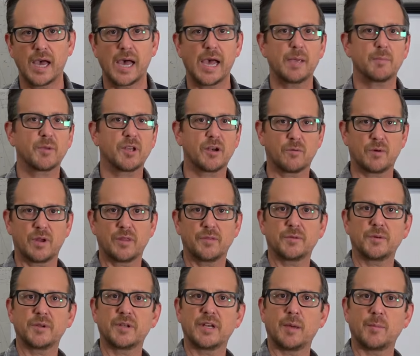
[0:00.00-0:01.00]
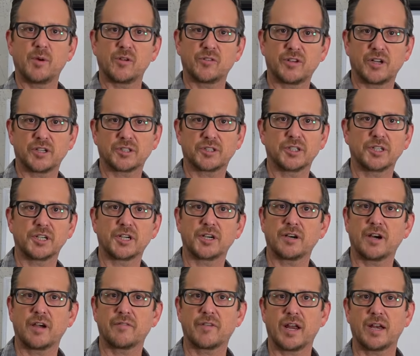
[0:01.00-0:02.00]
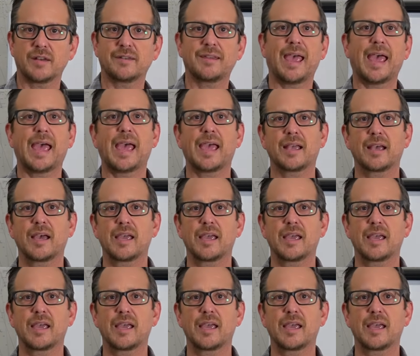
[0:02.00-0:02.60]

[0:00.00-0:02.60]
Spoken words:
I'm going to run through a demo session here. I've got a tag.